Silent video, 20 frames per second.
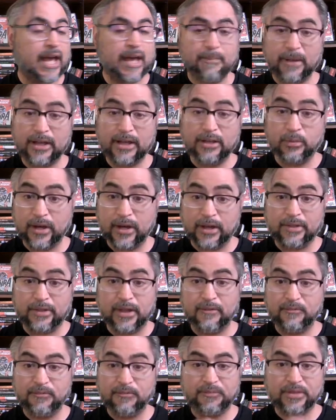by the way,
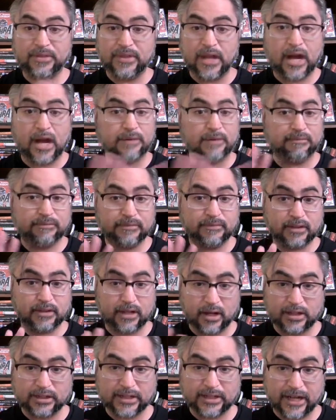they've not
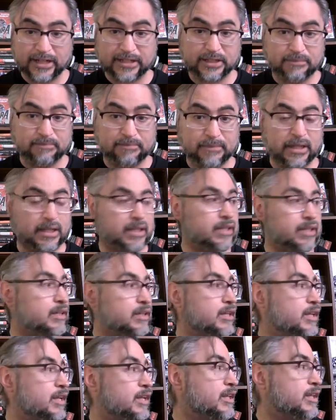contacted me
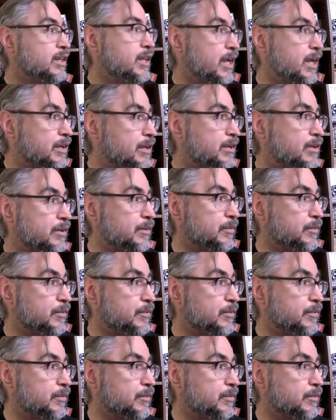like